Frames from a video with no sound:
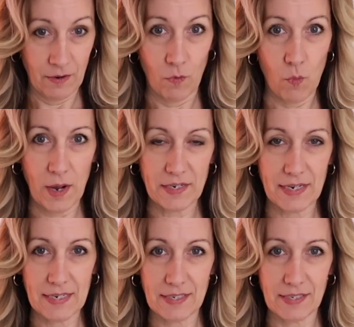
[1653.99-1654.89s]
What
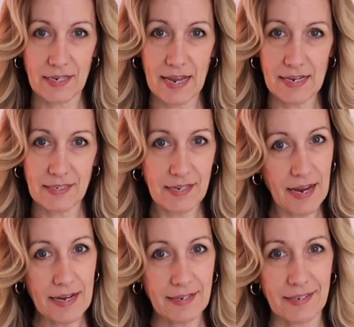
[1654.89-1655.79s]
is today's
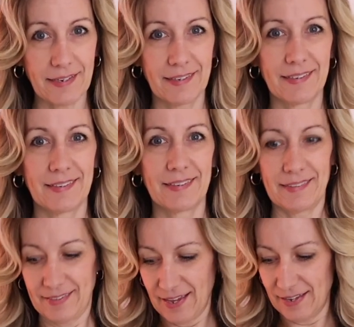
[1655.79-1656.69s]
date?
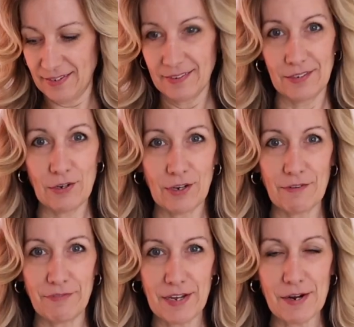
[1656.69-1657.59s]
Then you can
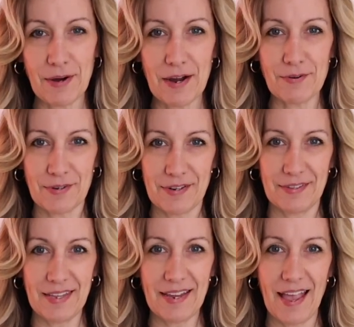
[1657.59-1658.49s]
figure out
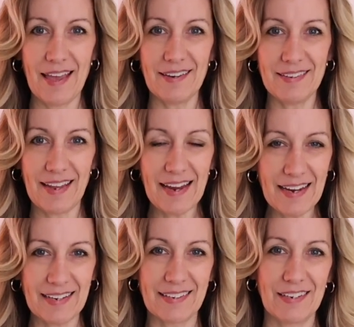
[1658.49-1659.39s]
the end
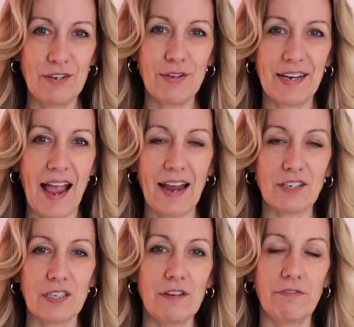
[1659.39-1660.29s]
date. You can
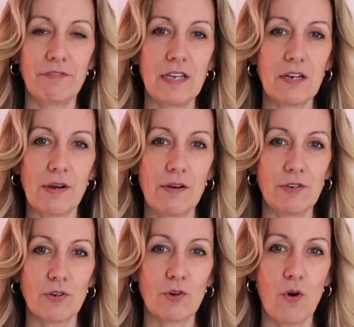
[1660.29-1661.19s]
actually figure out
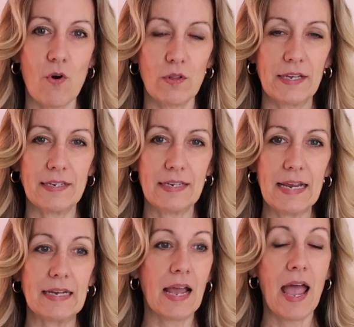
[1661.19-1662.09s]
your goal end
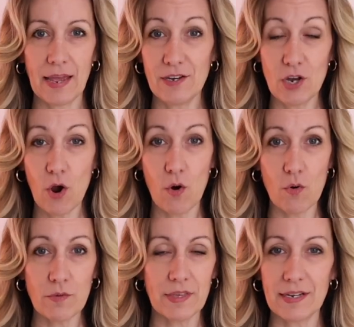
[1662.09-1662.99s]
date and
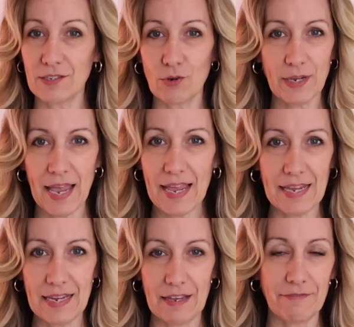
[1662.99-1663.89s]
know that it's
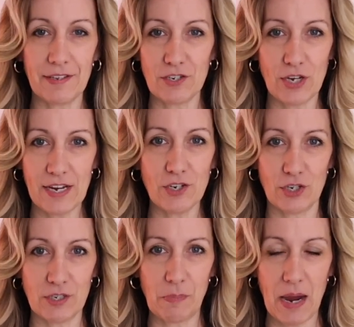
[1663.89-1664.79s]
okay if it
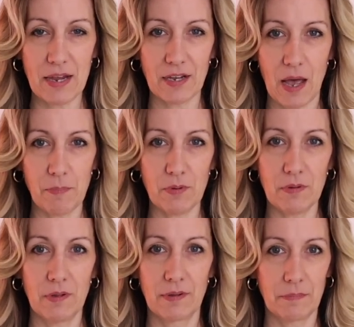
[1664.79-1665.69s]
changes by a
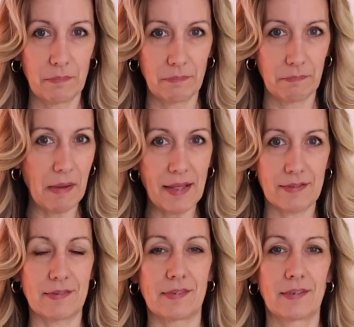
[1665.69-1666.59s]
couple
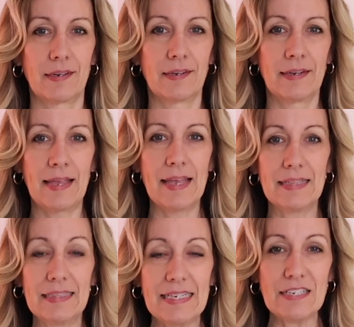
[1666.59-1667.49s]
months.
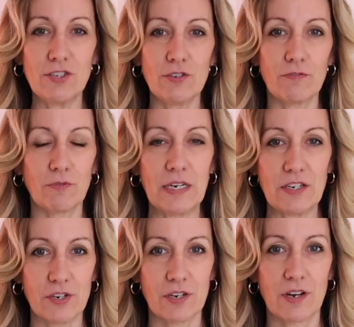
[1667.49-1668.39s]
At least you've
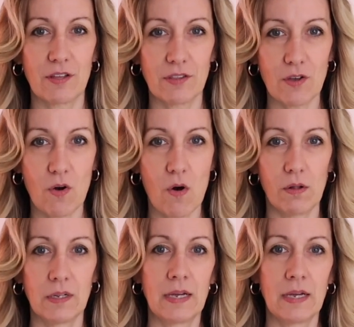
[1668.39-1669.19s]
reached the goal.